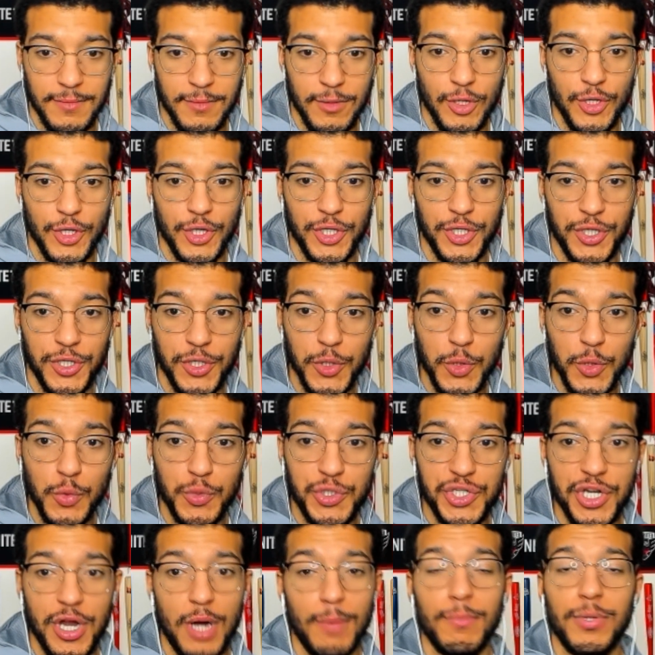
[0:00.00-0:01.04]

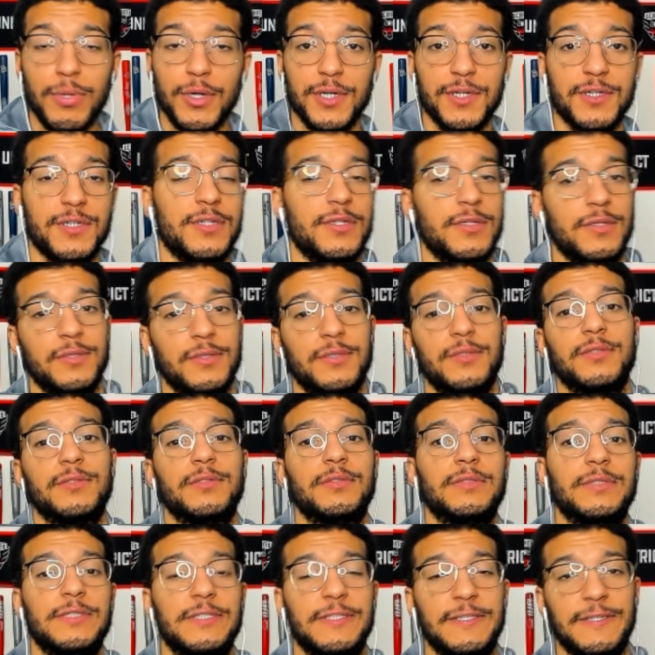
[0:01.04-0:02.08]
Huge numbers
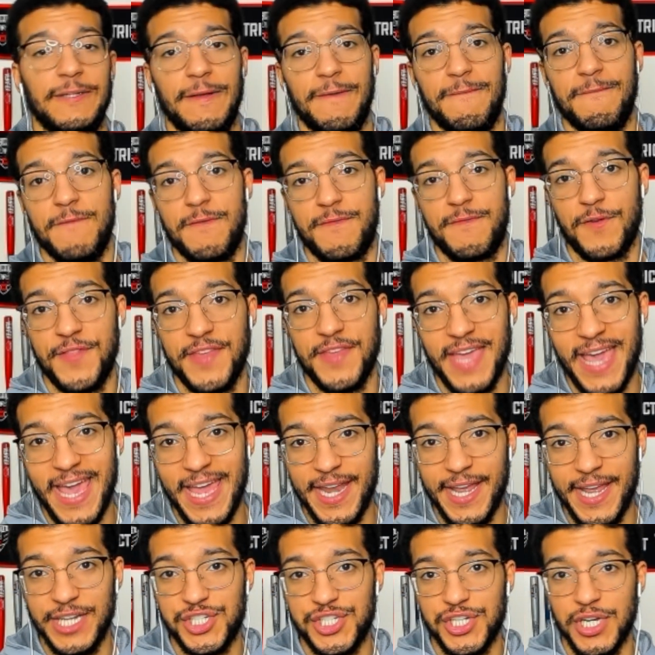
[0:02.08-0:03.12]
for the
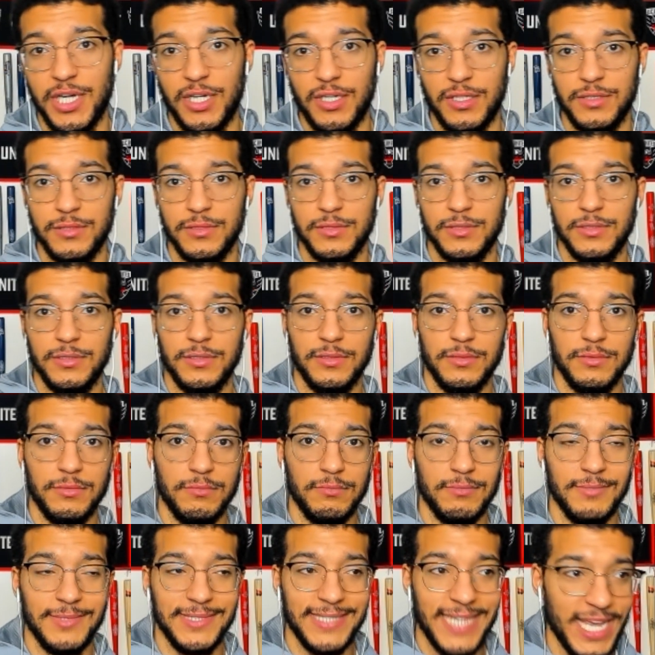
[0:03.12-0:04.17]
NHL
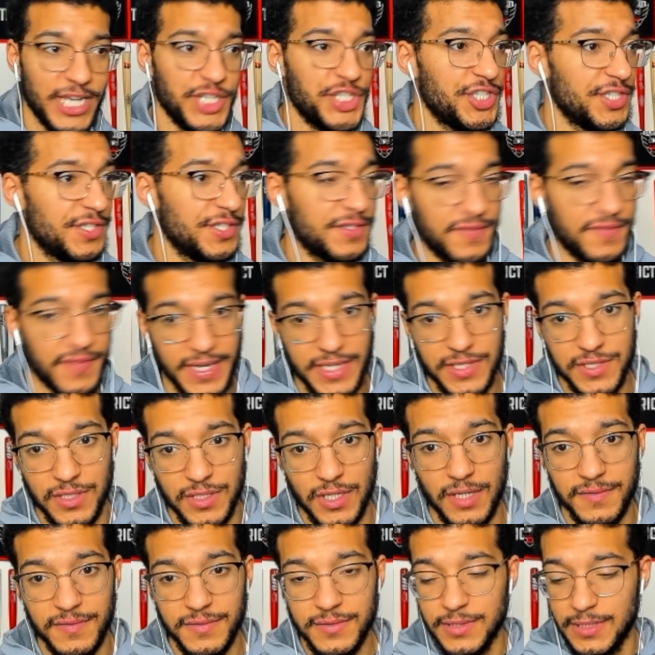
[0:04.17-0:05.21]
Nations
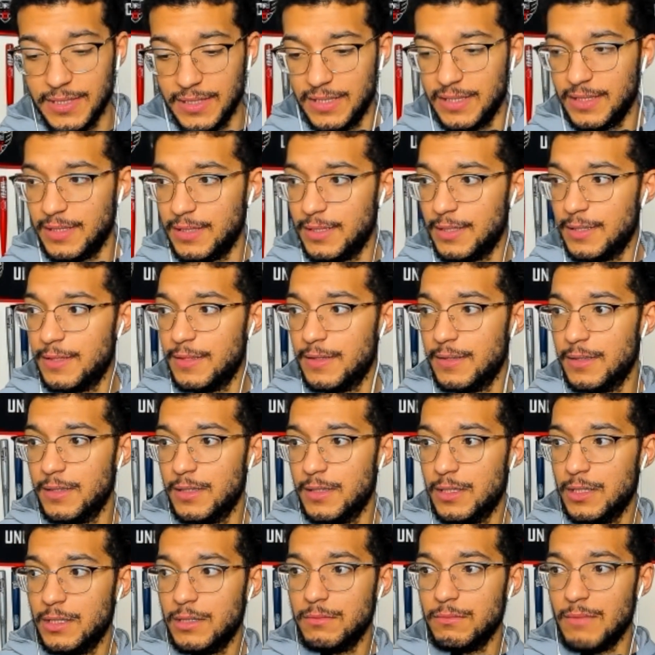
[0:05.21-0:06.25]
Face-Off.
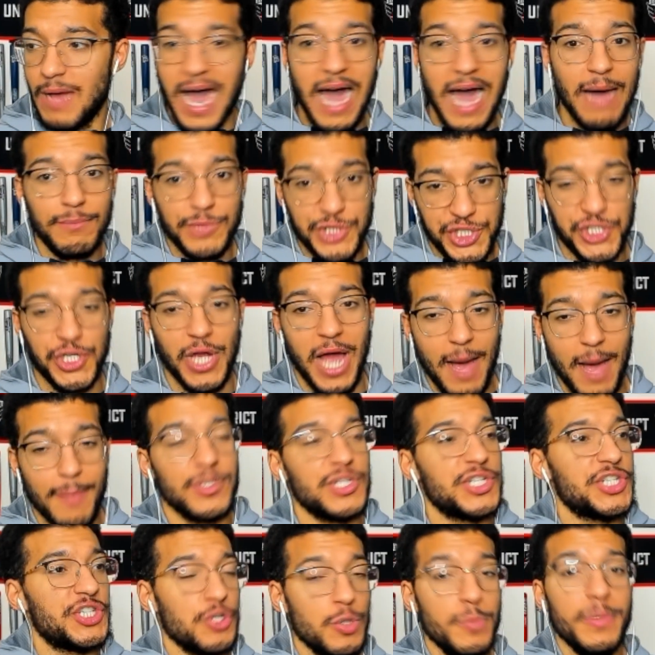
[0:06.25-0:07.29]
I'm
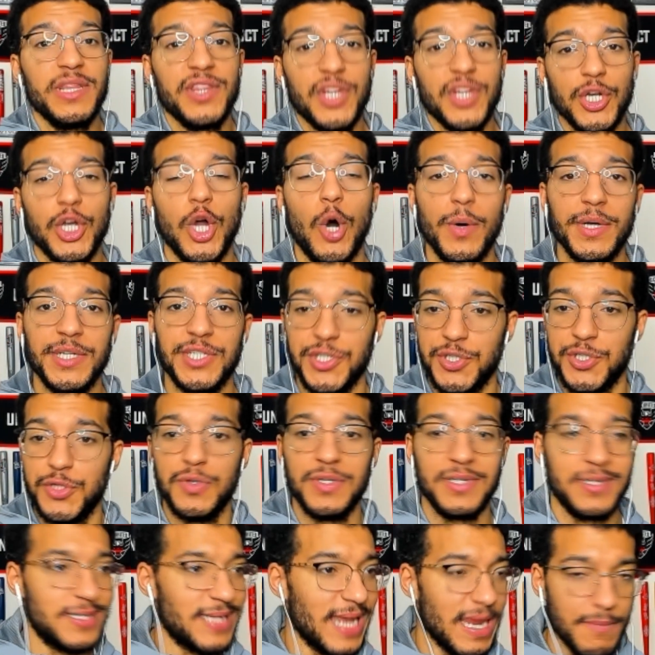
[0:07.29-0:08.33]
assuming they're going to do
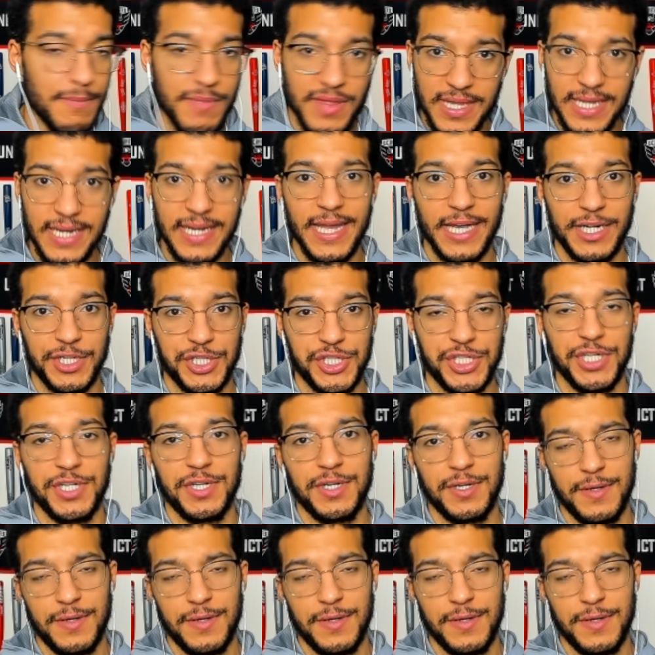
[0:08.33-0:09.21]
the same thing next year.